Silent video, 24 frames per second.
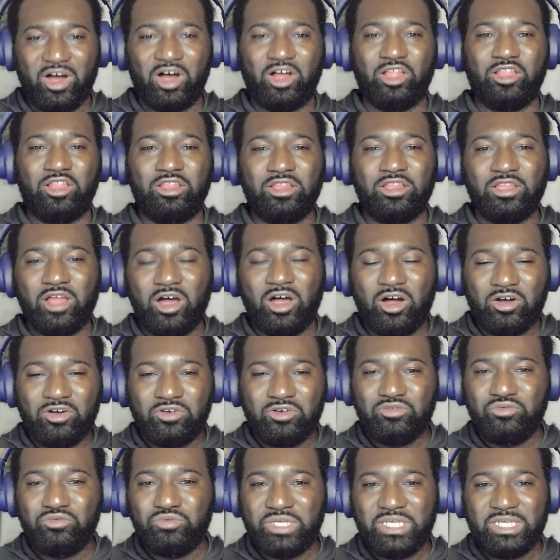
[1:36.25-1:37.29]
how
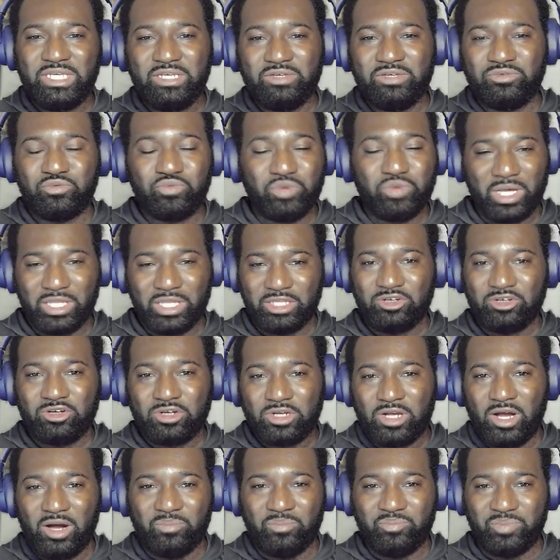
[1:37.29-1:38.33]
long we run our
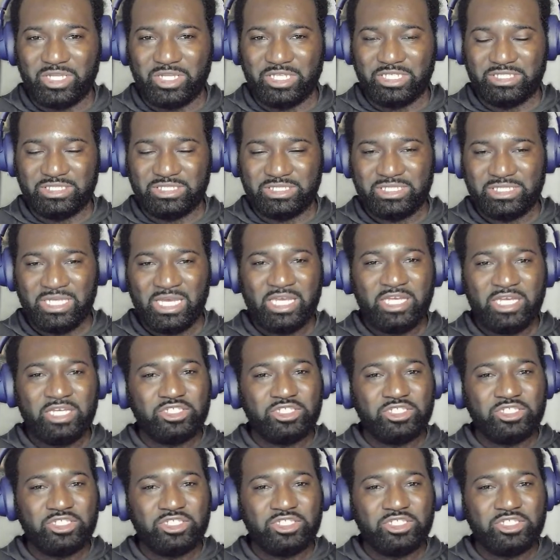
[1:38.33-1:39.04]
companies,